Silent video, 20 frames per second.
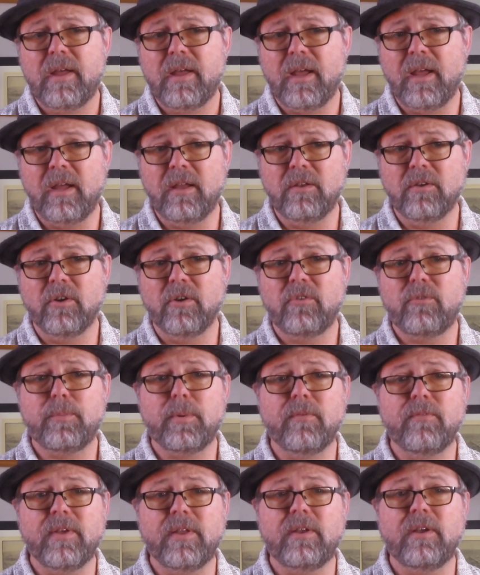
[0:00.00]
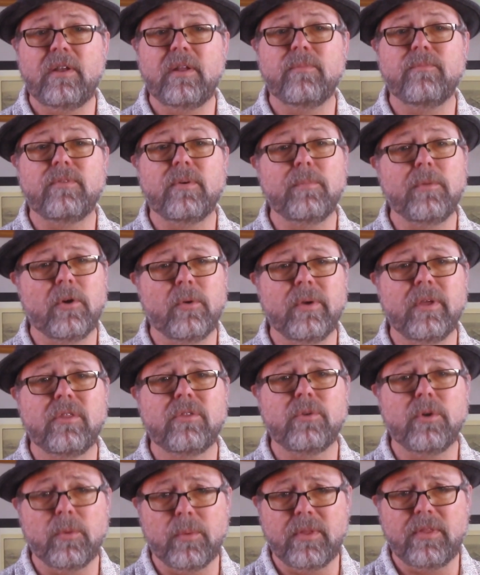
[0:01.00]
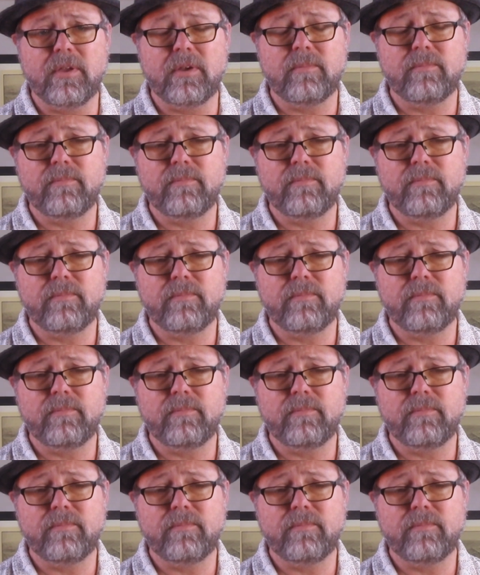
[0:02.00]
A nurse prevented him from going through with it.